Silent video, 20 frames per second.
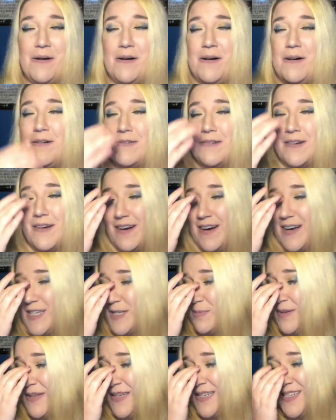oh
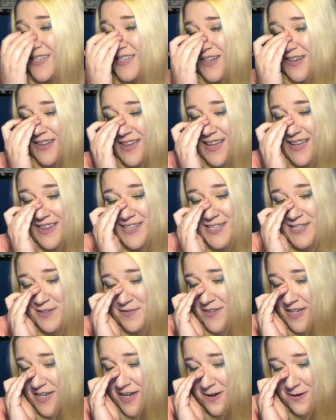gosh, please don't let this
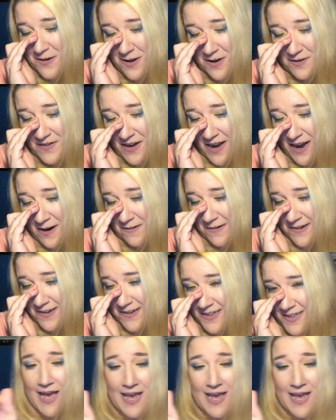video go viral.